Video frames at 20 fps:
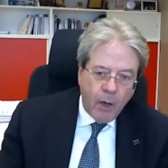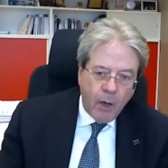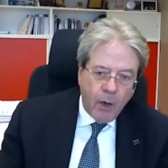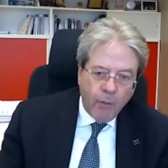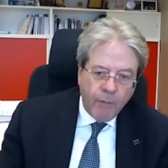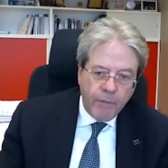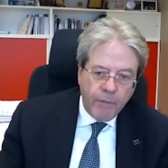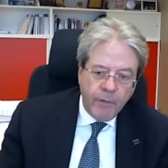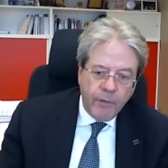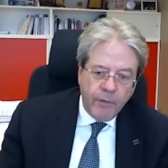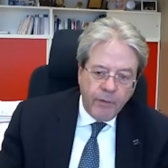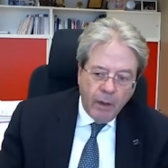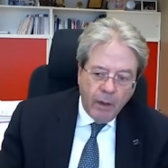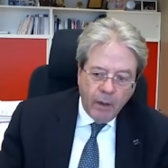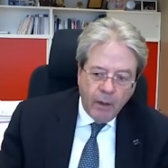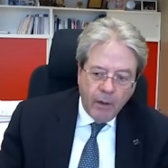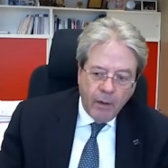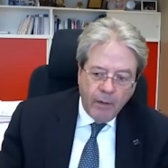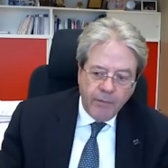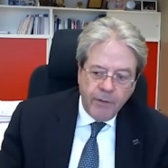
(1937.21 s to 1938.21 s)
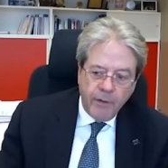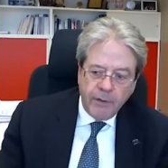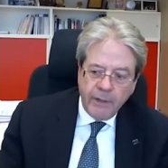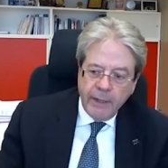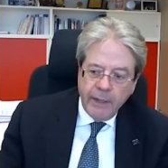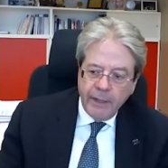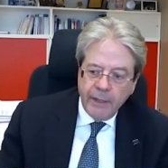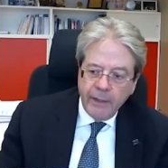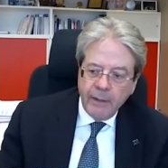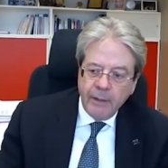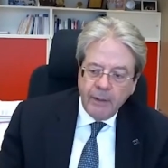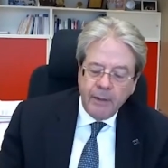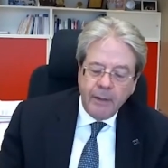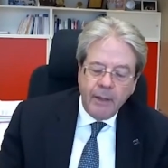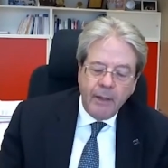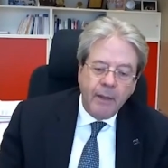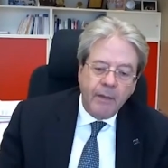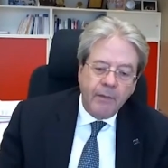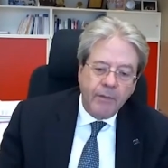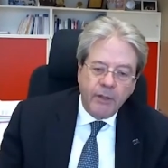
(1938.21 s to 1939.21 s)
on
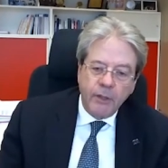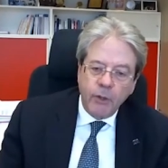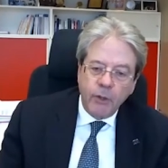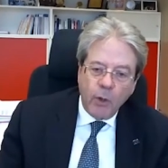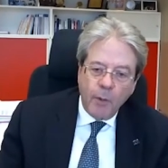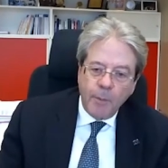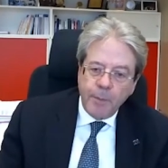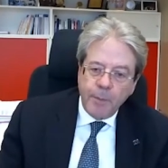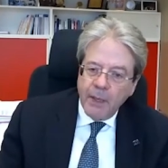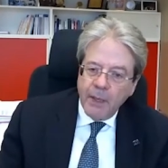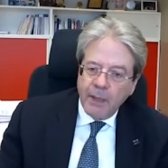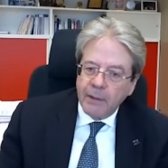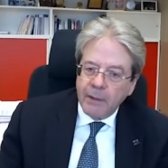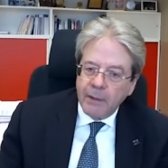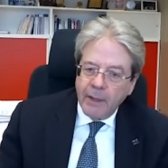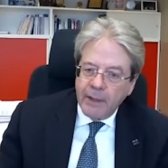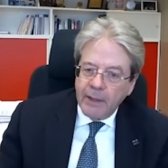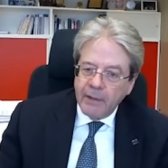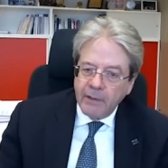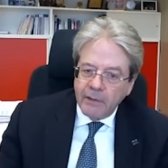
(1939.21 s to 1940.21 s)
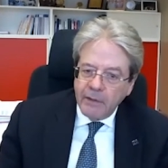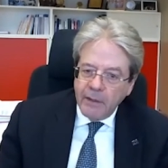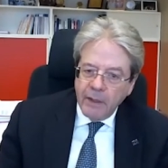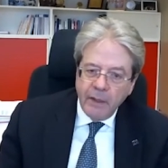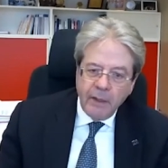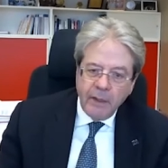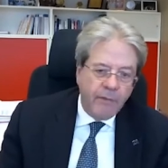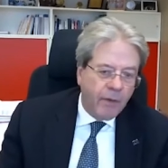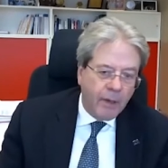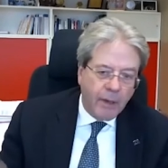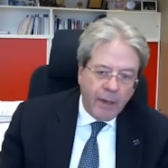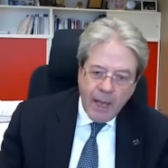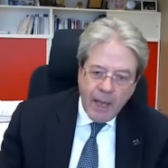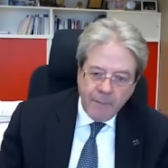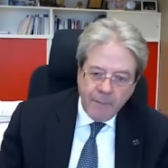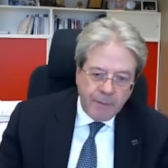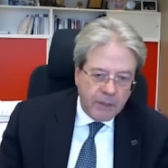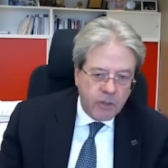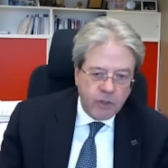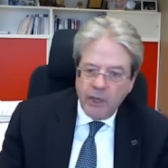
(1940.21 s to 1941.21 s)
the European Green Deal, the
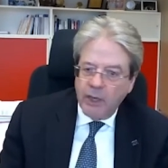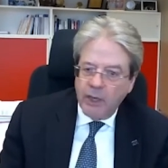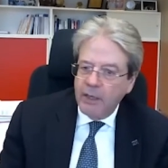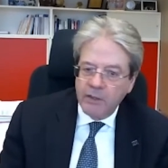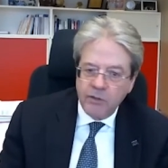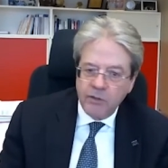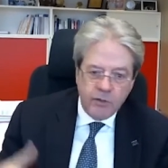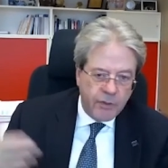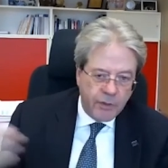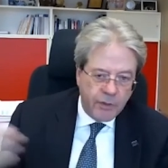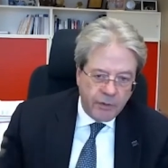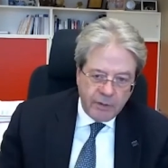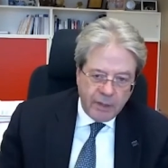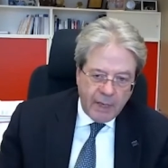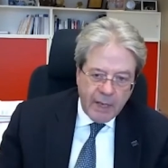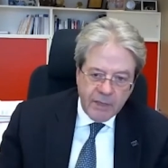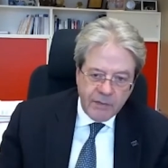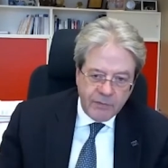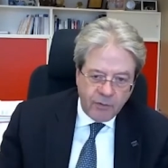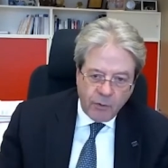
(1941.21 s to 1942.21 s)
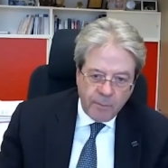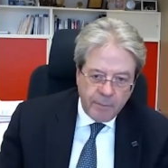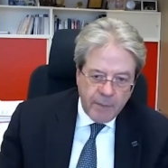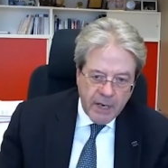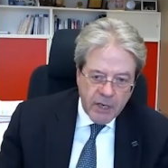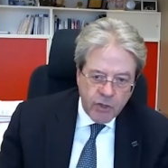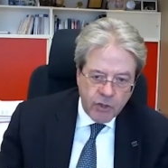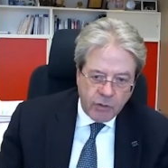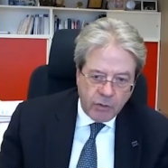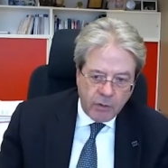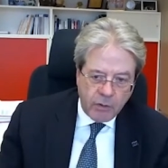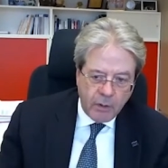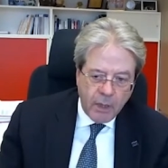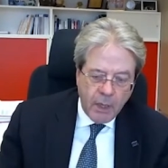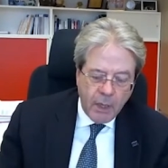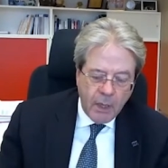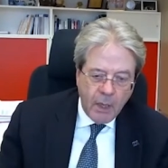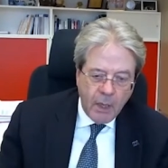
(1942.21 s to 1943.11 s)
climate change, the transformation,